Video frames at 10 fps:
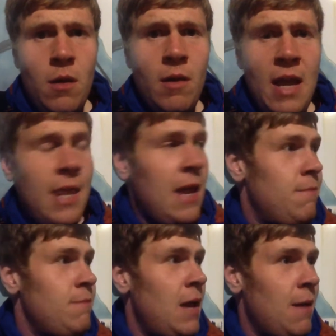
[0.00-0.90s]
Okay
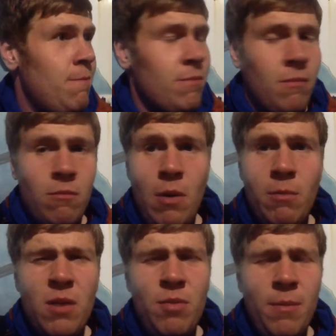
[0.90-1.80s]
then. Um, I'm
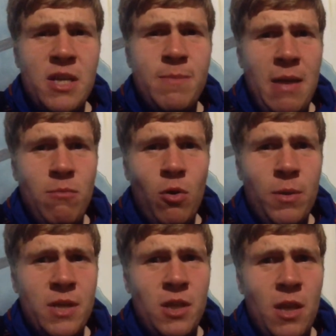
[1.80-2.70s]
going to probably expand more
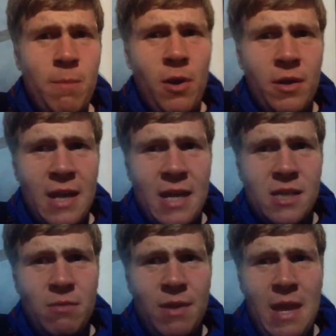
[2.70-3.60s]
on this on the
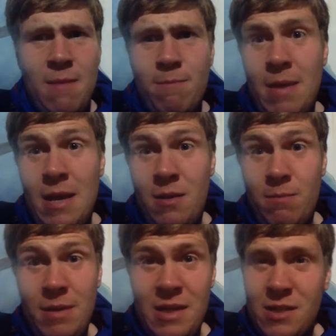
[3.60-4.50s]
podcast with um, Ben and
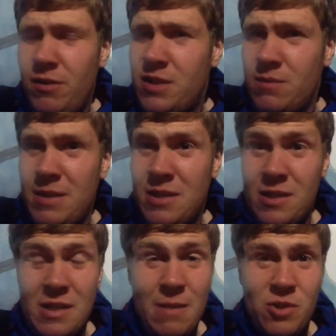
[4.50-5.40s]
Pete. Sorry, it's a bit,
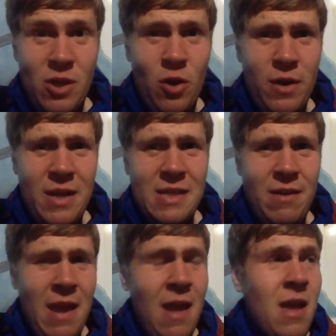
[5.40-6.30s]
it's absolutely hoying it down
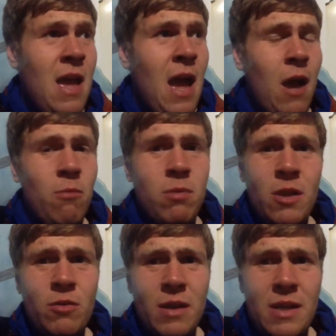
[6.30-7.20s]
here. I will
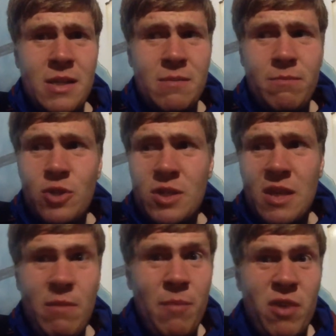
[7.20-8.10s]
quickly just
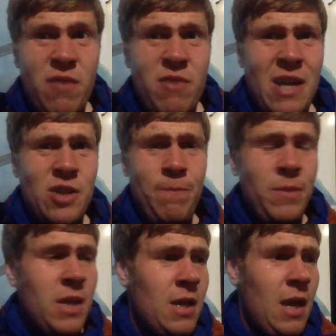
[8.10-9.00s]
give my brief reaction
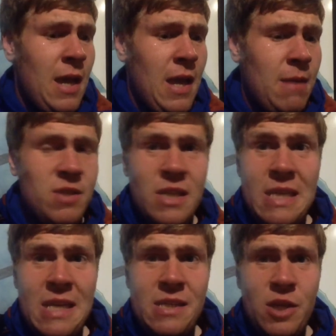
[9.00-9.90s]
um, to the
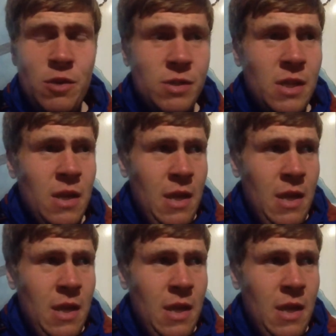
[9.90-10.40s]
day's news.